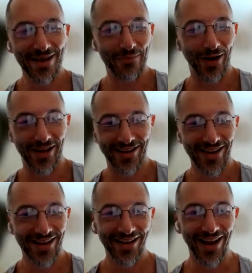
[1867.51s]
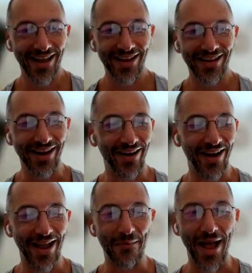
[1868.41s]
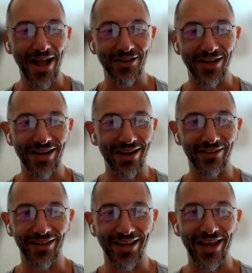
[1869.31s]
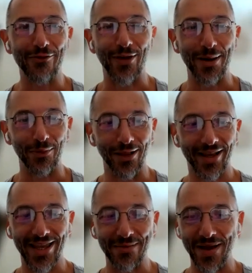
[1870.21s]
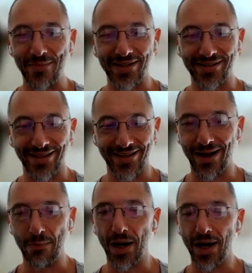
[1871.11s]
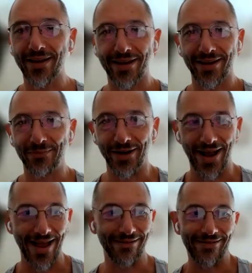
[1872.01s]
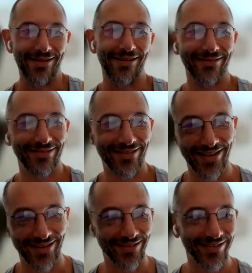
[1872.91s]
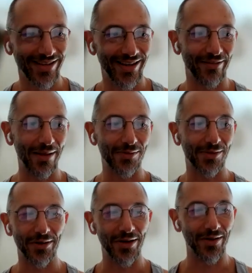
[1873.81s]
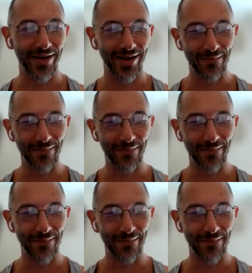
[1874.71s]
but I imagine, if I'm lucky, maybe it's $1, but I don't know, so I have absolutely no idea.